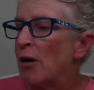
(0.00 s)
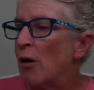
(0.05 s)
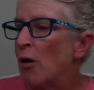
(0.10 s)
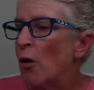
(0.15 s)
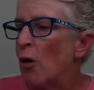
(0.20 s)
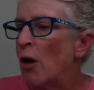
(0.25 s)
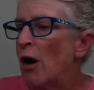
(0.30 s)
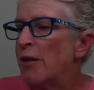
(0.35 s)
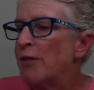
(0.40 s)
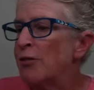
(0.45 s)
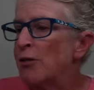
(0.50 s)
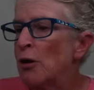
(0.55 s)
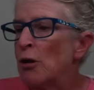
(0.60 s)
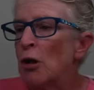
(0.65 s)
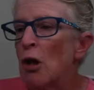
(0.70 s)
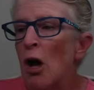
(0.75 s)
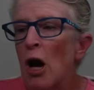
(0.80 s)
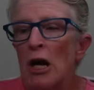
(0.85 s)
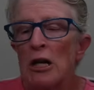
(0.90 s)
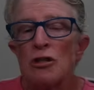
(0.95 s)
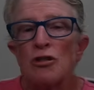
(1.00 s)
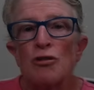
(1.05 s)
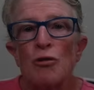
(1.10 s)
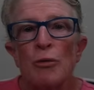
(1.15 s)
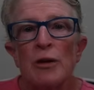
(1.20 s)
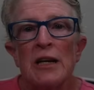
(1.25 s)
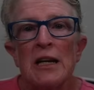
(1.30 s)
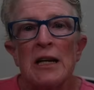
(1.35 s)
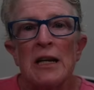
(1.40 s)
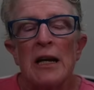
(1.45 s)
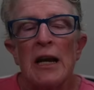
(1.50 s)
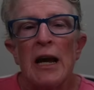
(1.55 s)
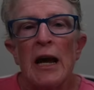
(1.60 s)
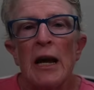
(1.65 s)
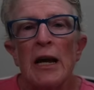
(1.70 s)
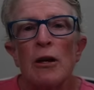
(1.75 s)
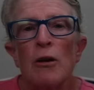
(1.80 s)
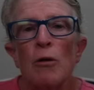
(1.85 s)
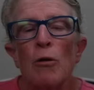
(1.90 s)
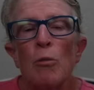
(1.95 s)
on the lock screen
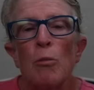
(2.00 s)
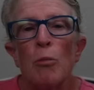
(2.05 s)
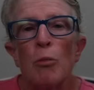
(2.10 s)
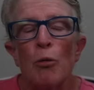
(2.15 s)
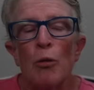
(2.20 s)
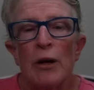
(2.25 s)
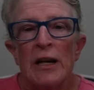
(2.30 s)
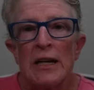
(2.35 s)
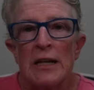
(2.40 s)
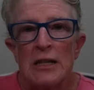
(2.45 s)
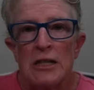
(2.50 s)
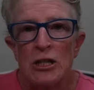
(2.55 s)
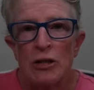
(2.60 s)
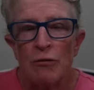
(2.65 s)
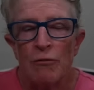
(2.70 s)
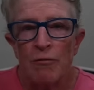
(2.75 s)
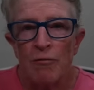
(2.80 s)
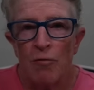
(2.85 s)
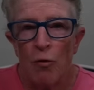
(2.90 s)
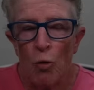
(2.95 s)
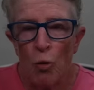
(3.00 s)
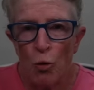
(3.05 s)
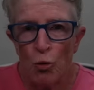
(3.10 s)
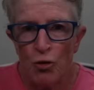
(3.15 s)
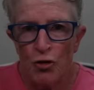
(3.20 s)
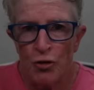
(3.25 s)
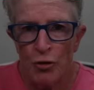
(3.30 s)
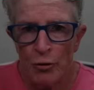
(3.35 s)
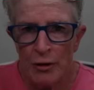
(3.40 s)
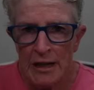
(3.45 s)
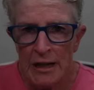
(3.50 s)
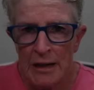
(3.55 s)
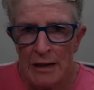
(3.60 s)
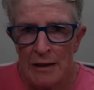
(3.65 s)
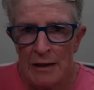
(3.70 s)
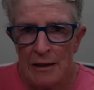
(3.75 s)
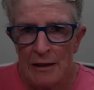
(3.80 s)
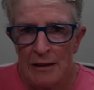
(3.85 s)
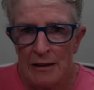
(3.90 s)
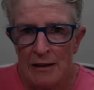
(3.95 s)
and it'll bring it to full
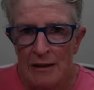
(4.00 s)
screen.